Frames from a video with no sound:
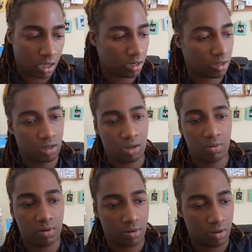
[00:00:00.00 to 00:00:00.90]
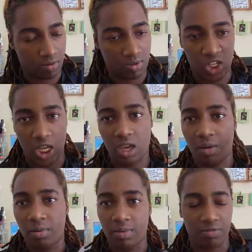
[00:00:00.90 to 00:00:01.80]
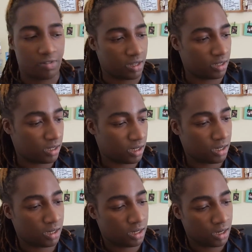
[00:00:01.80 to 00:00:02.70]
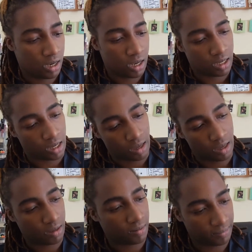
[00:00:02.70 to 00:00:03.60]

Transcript: and go and shake it up a bit first. Yeah.